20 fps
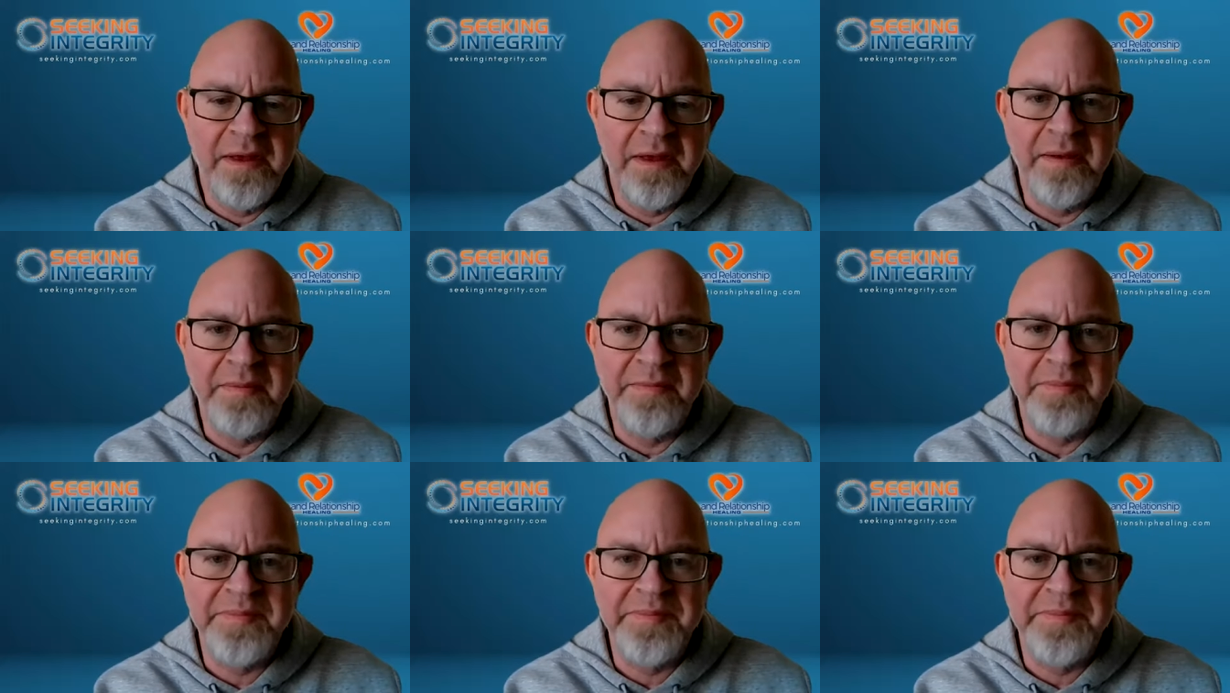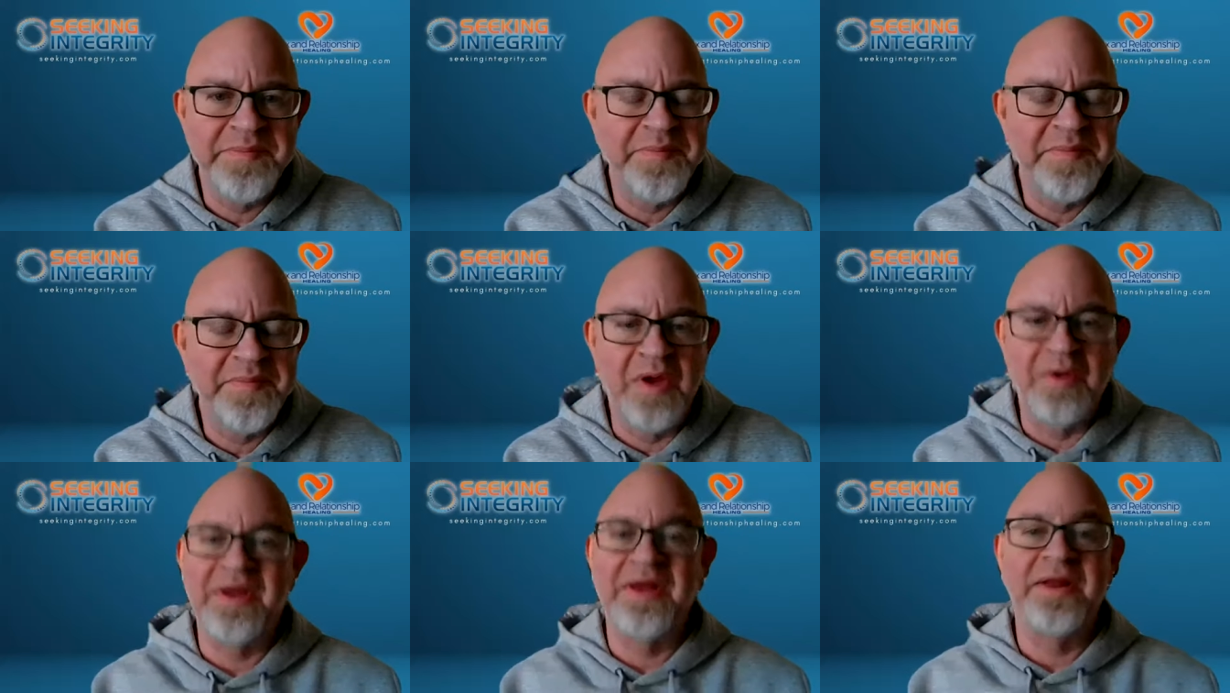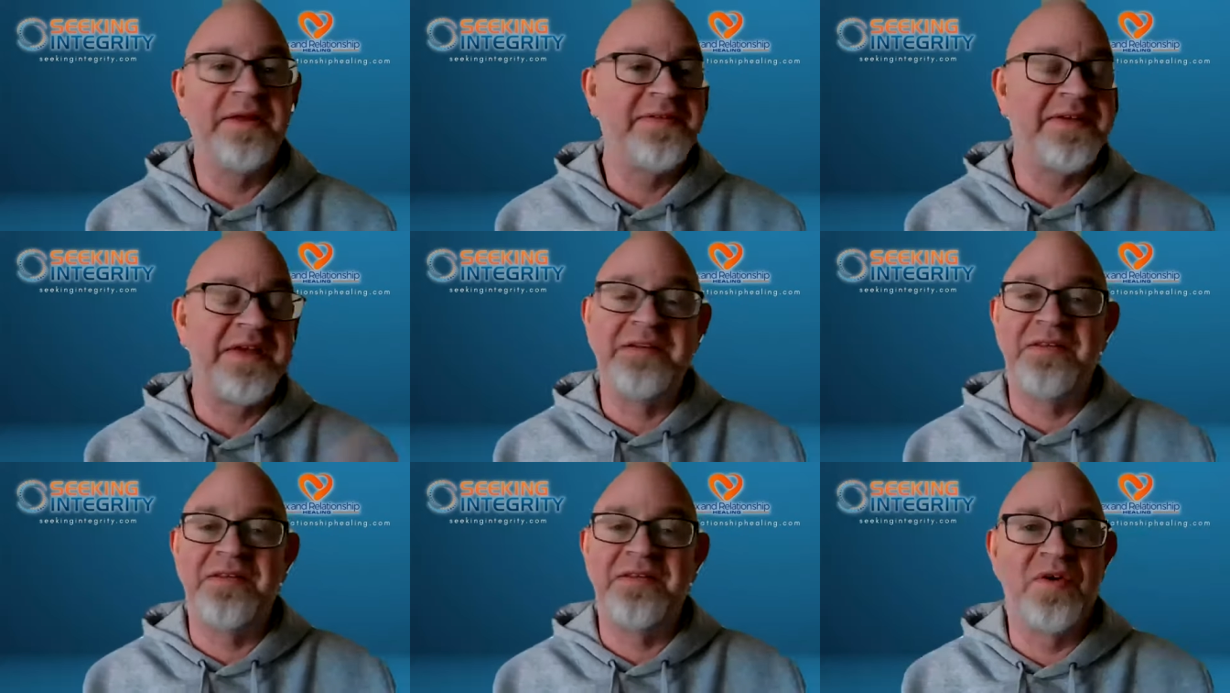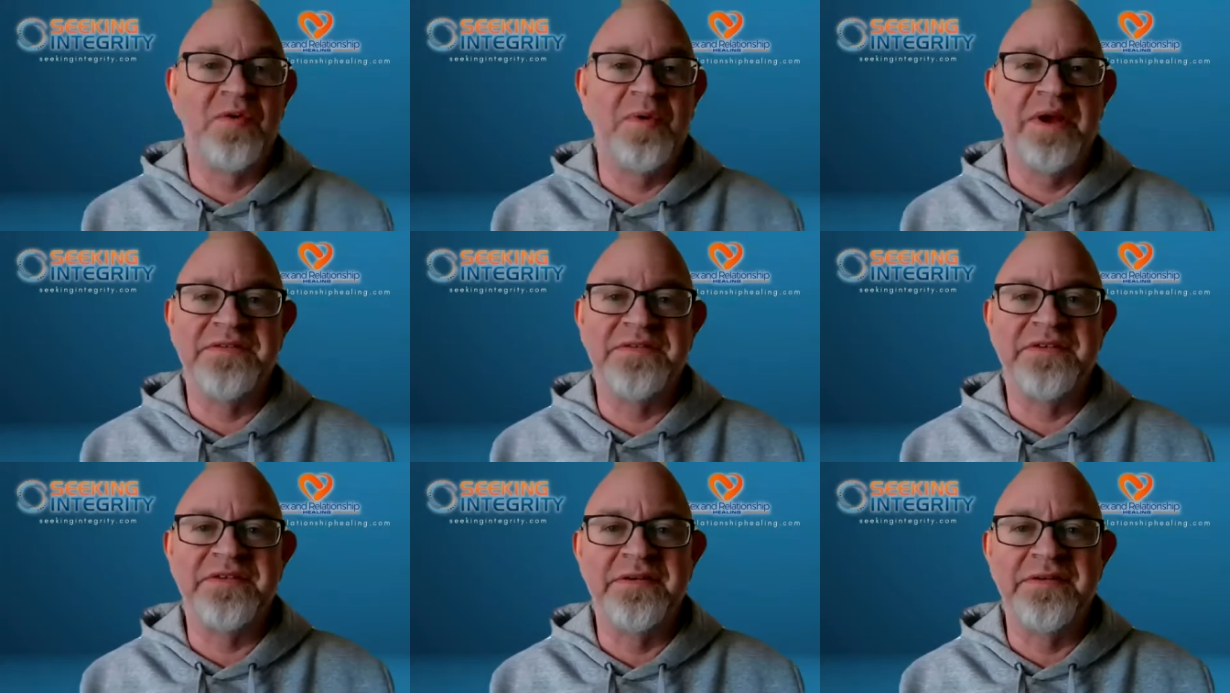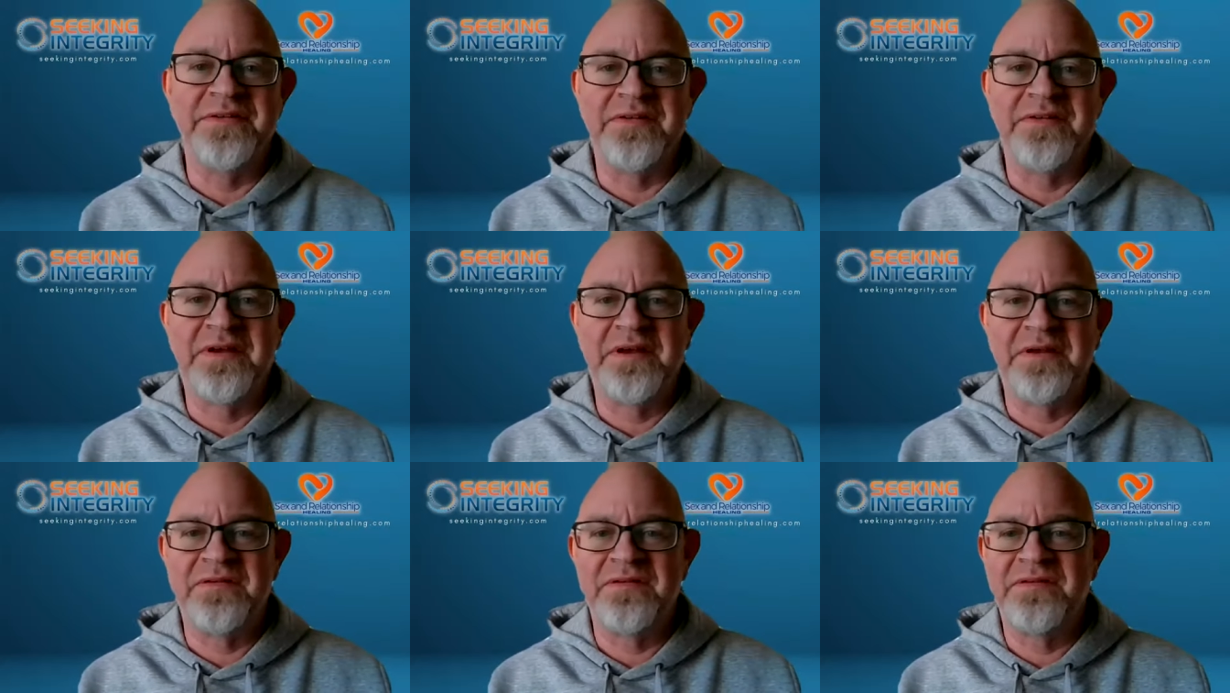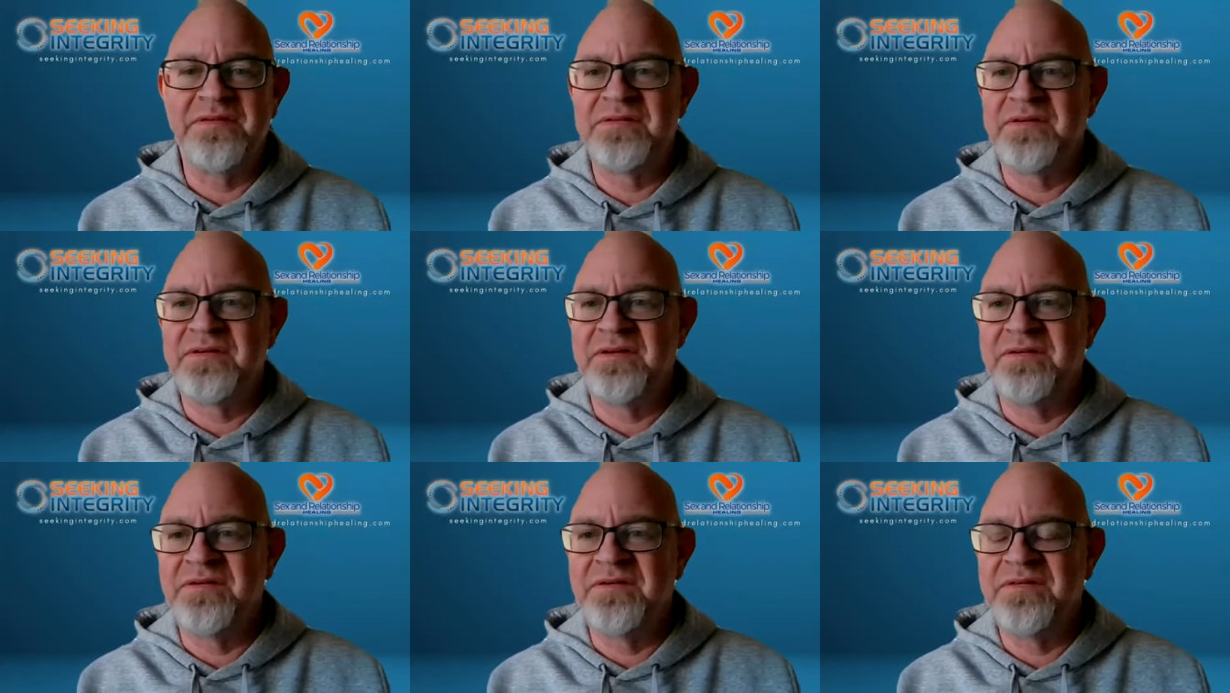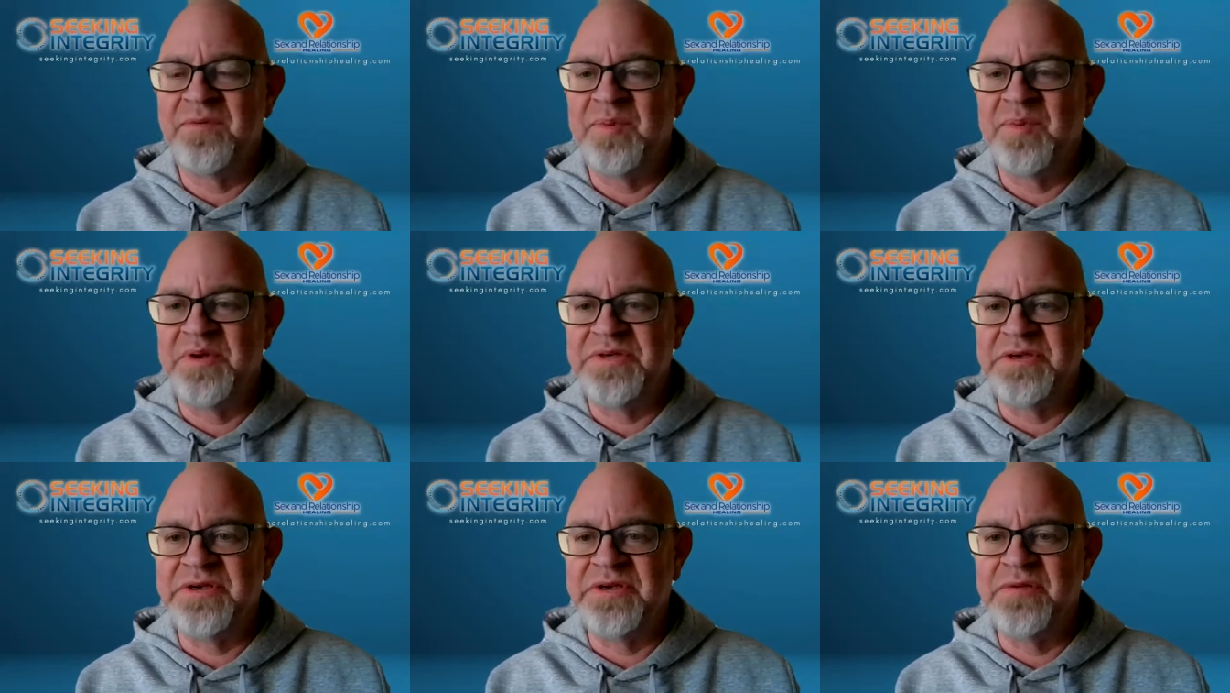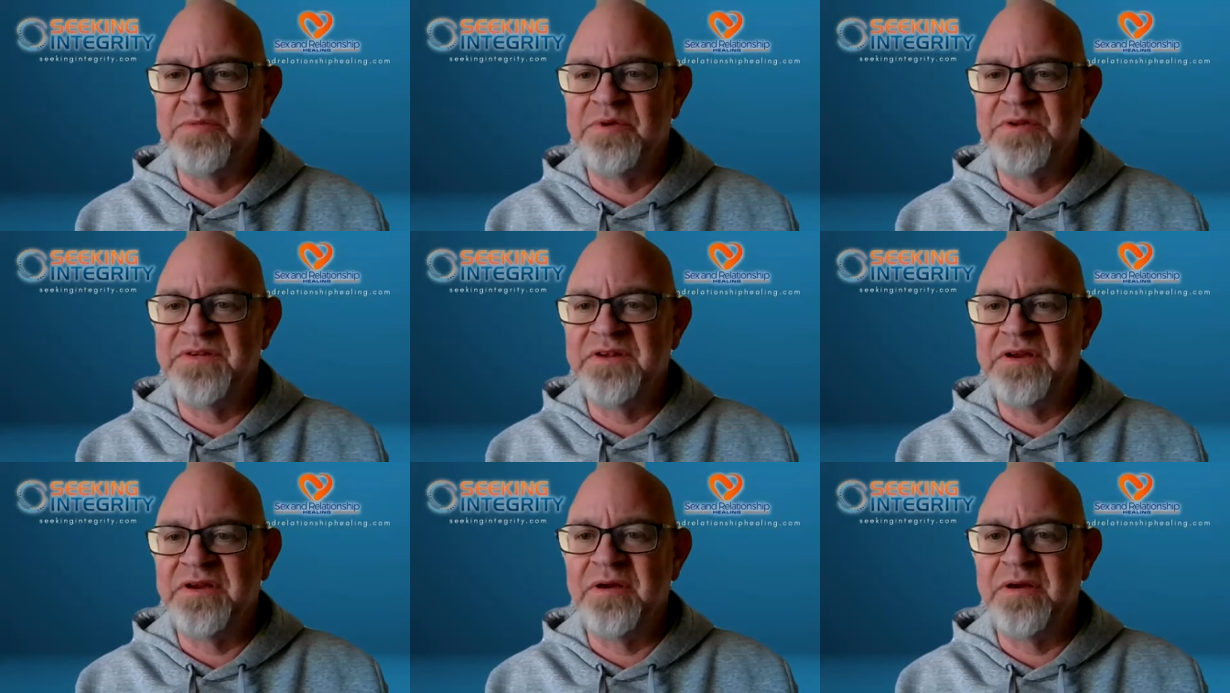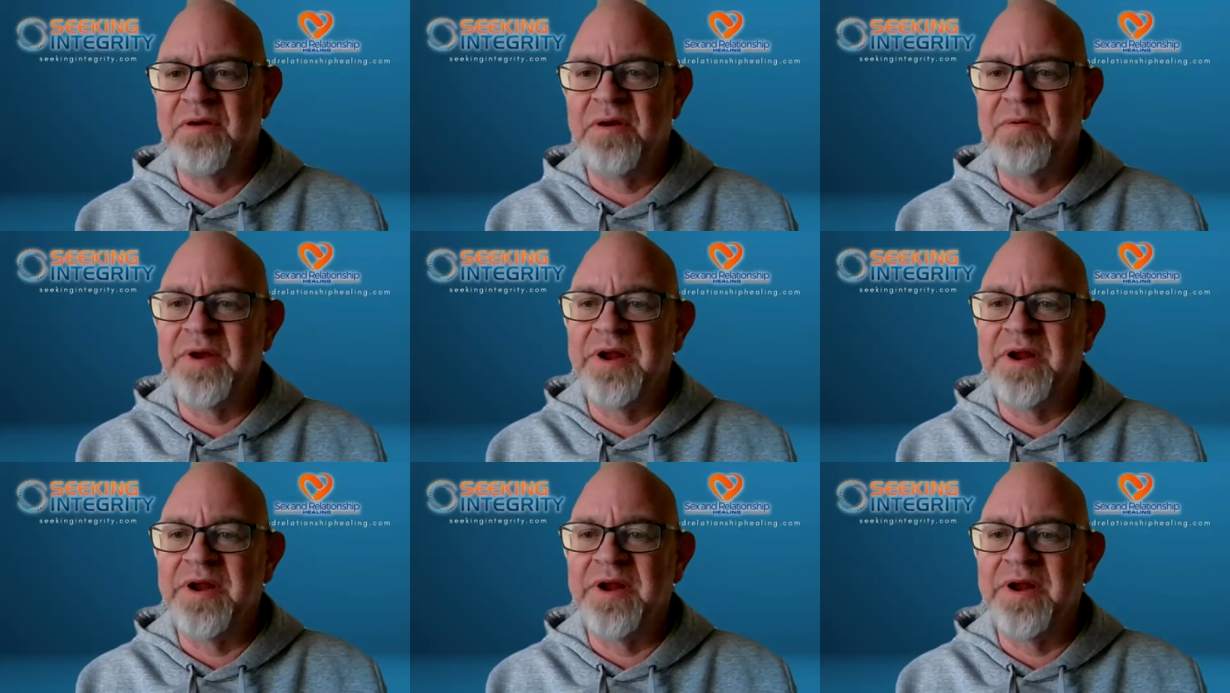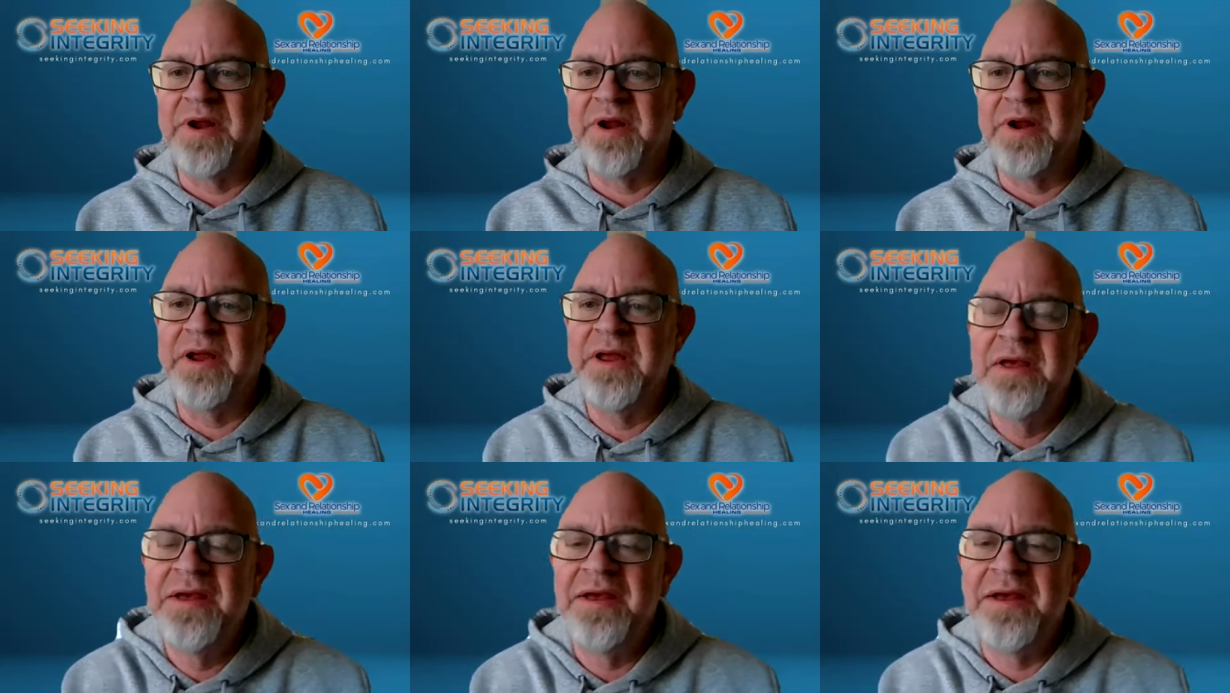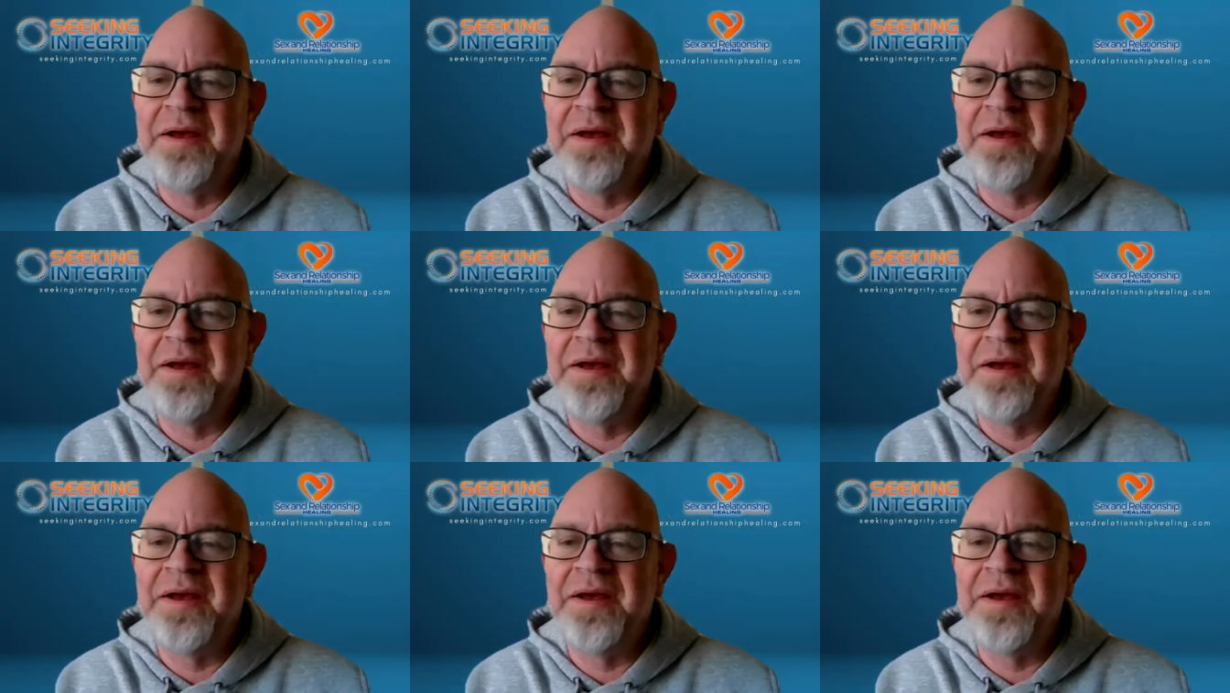um, okay let's get to the questions because because there's a bunch of good ones in here already